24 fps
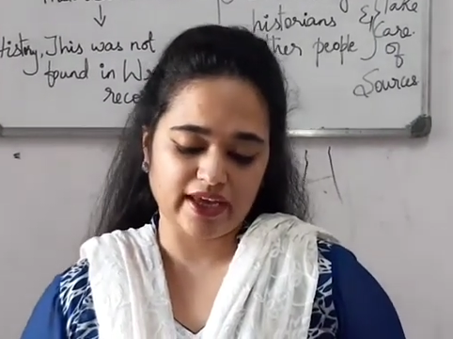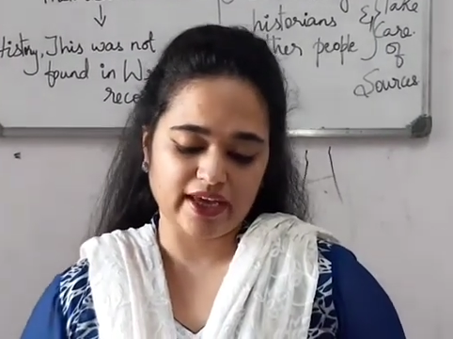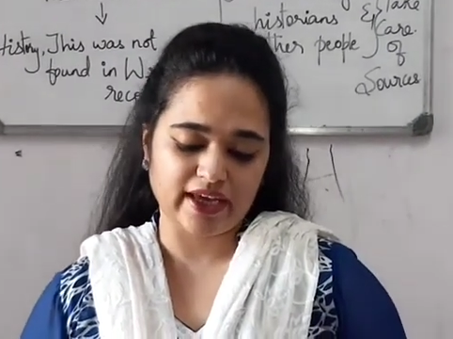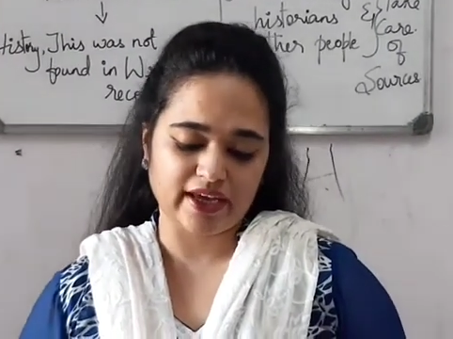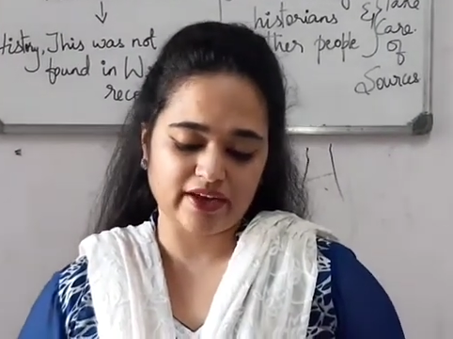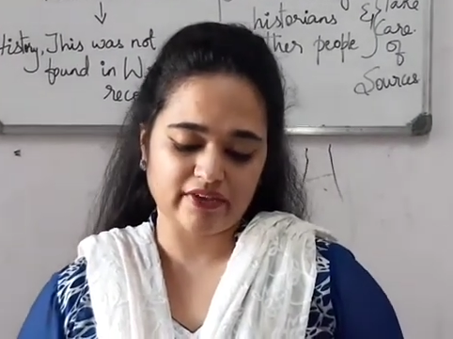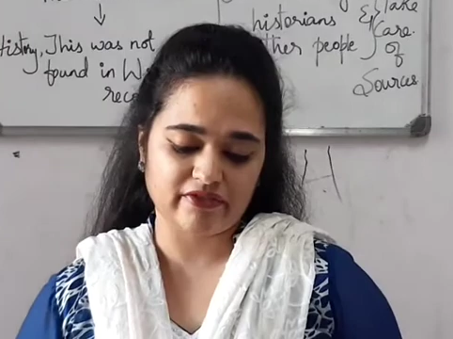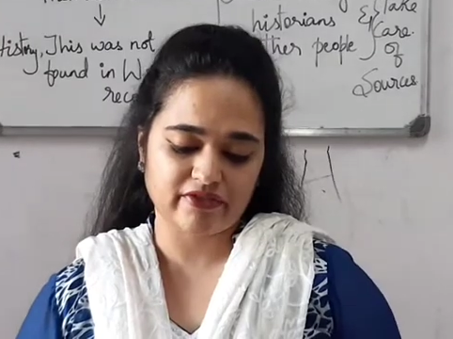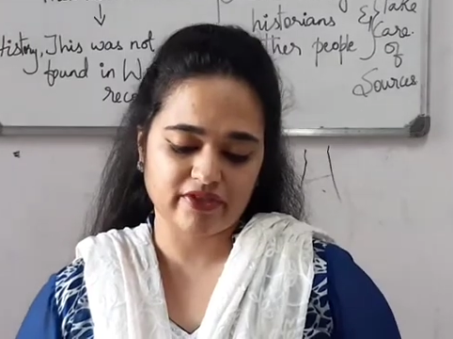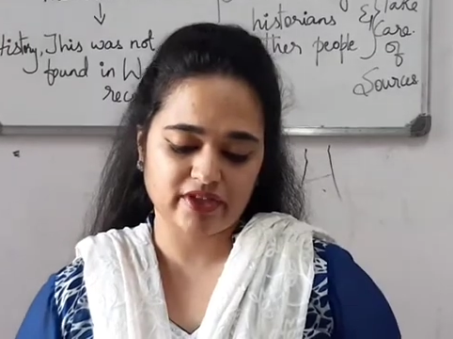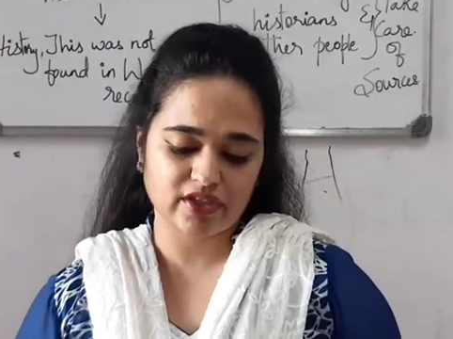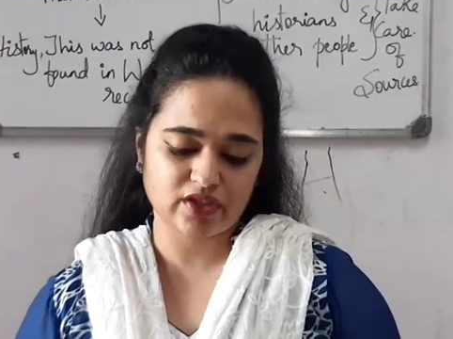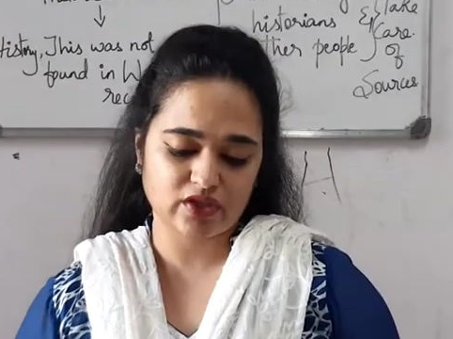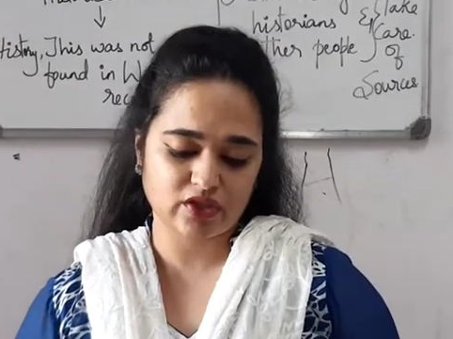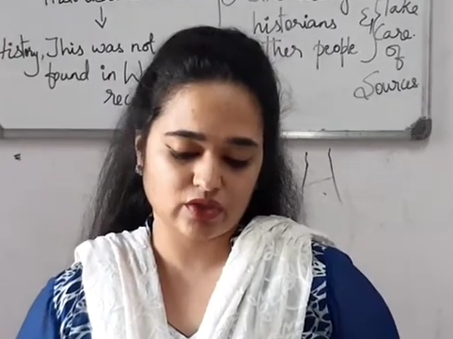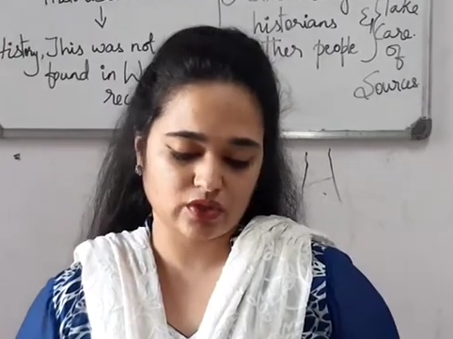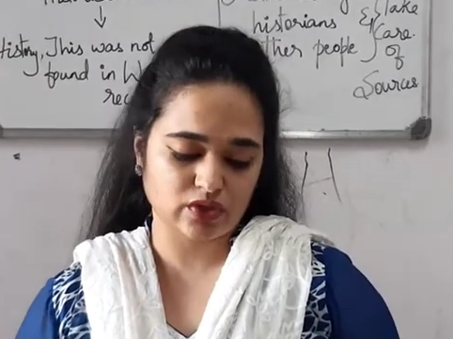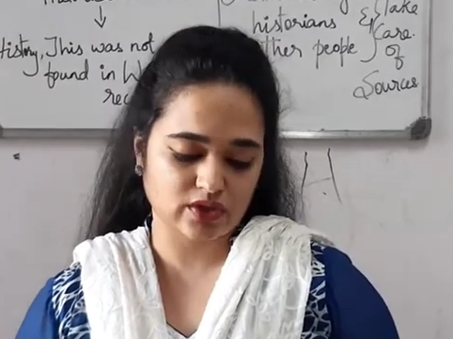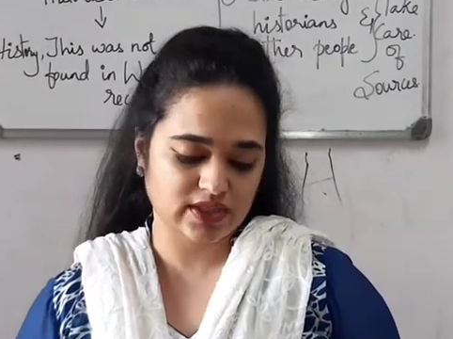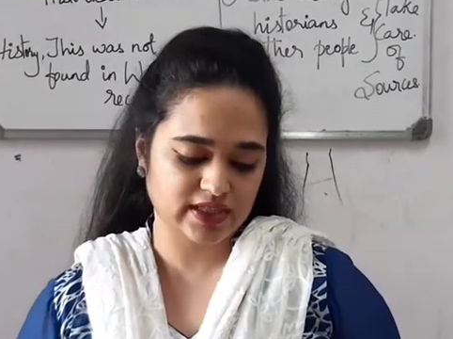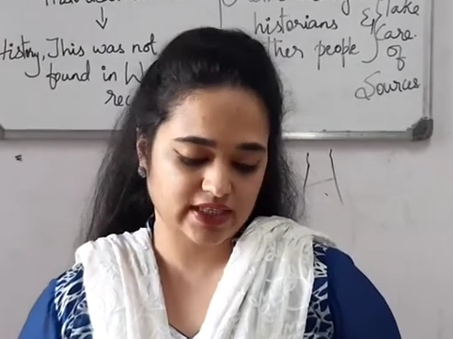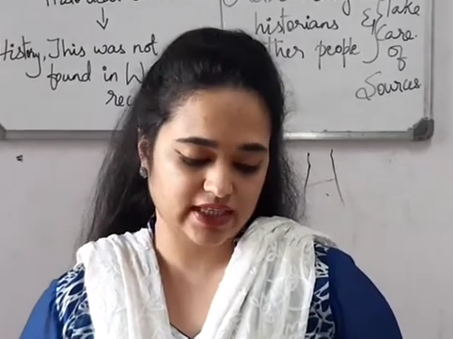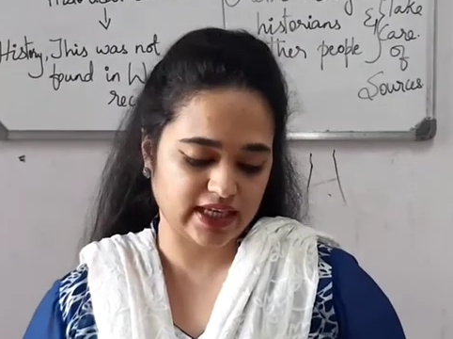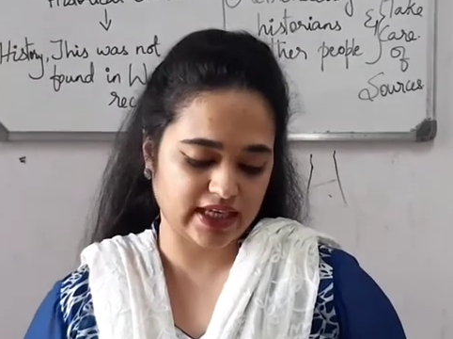Every
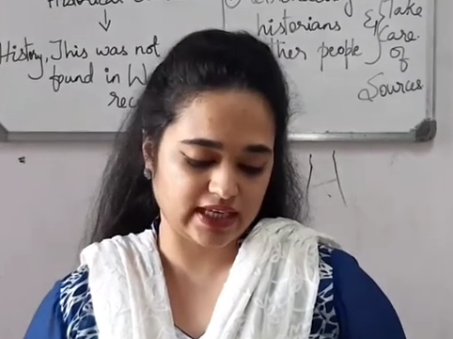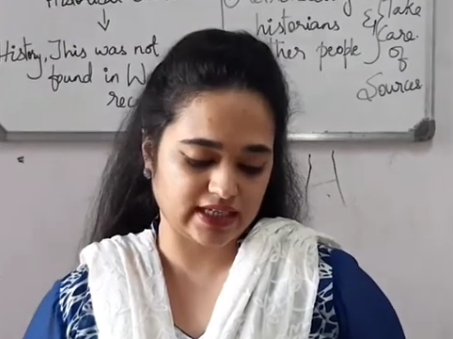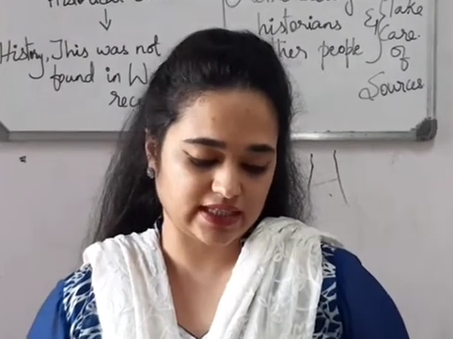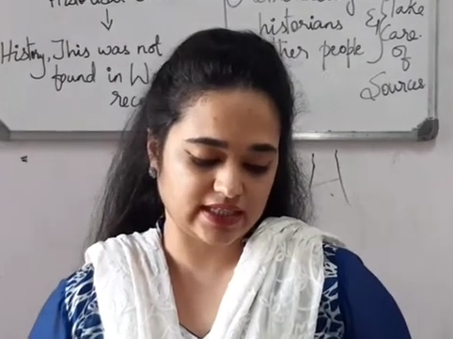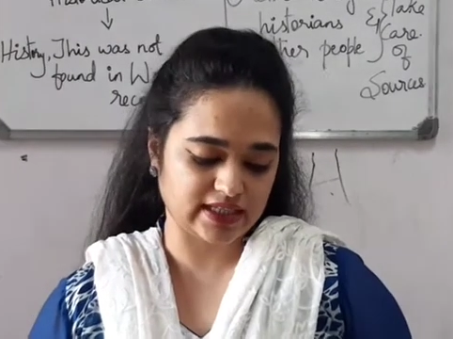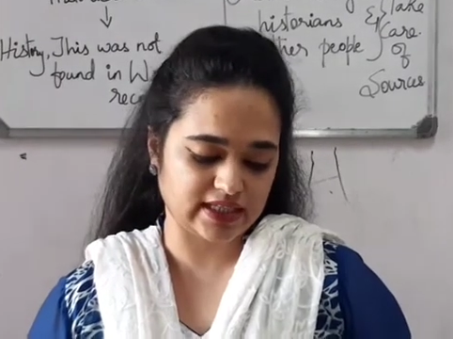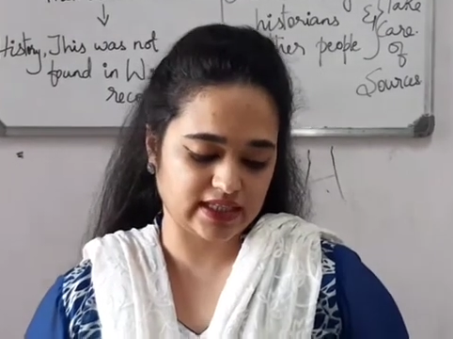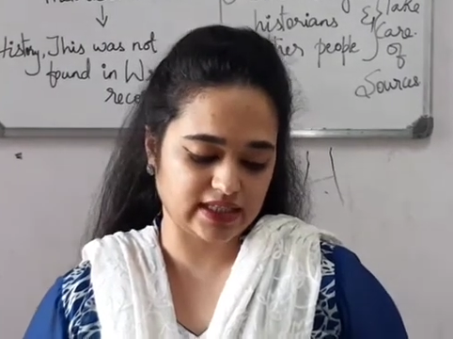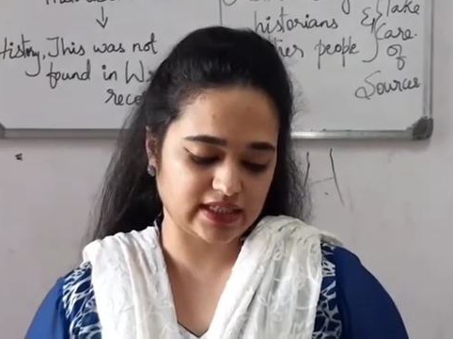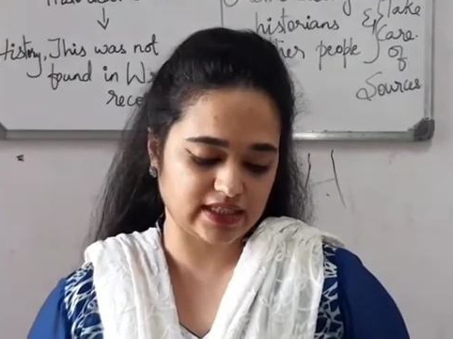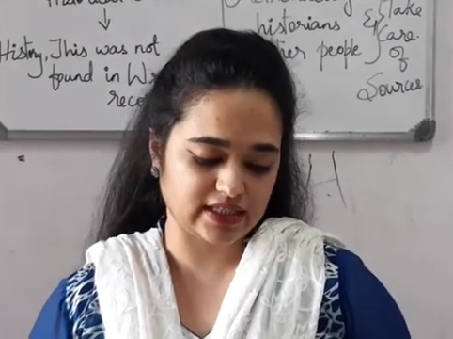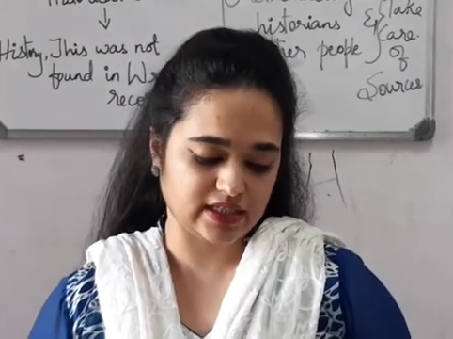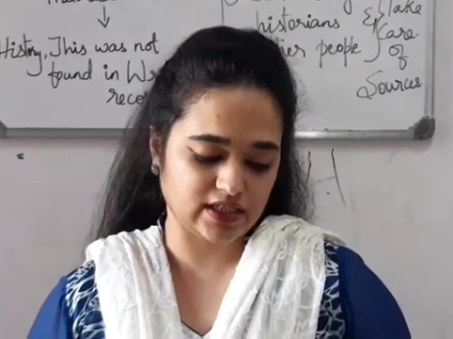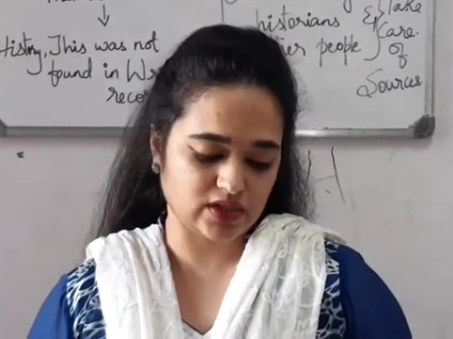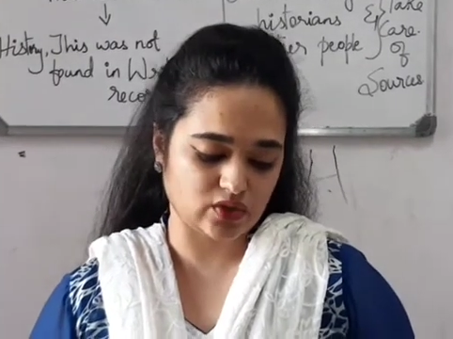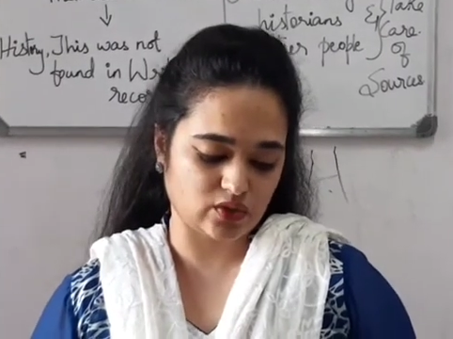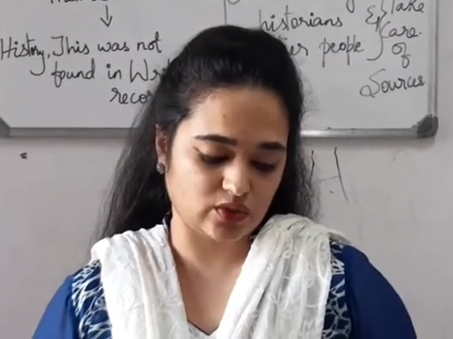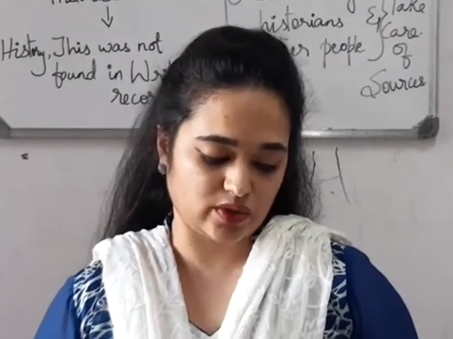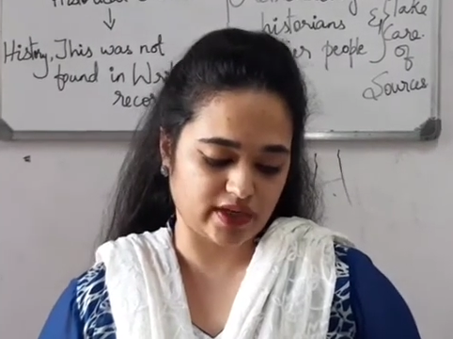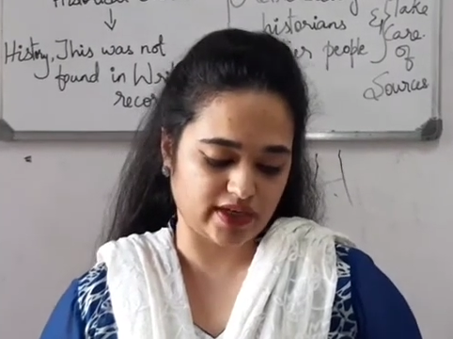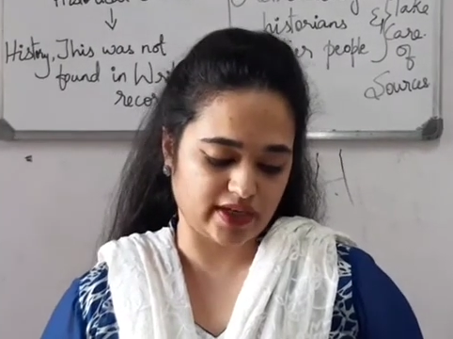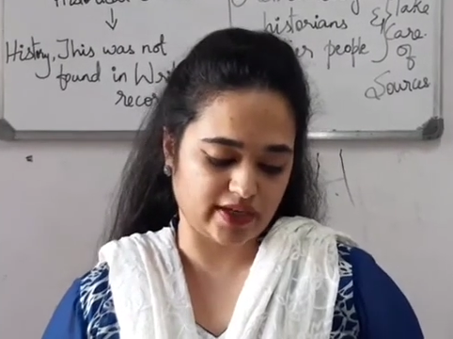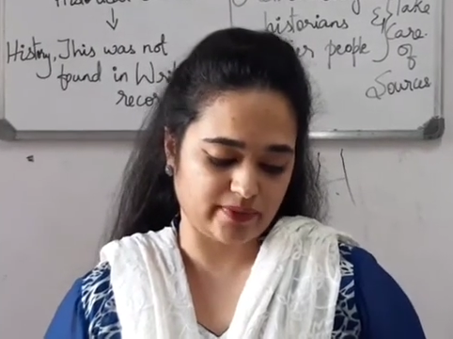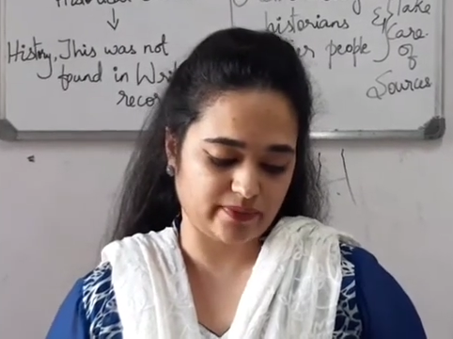source can tell
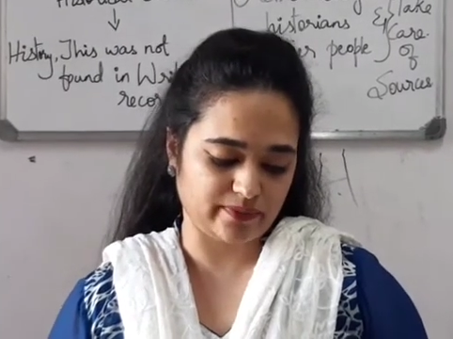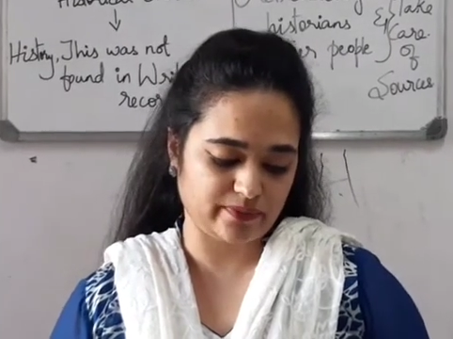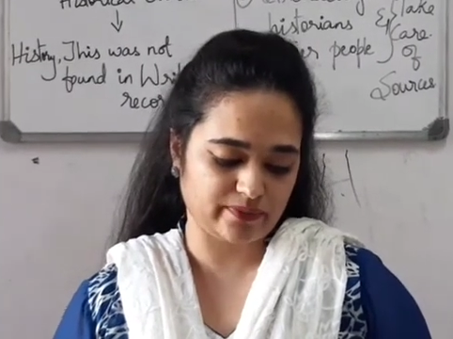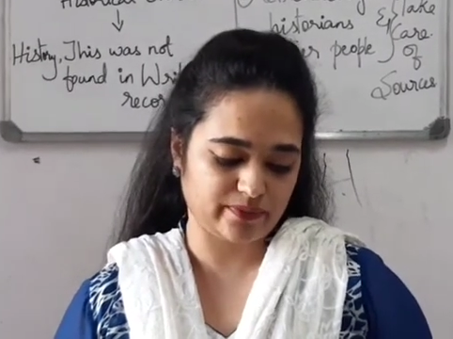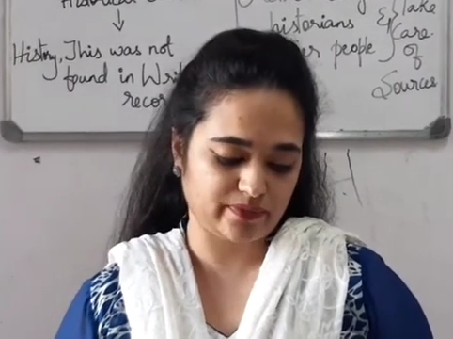story.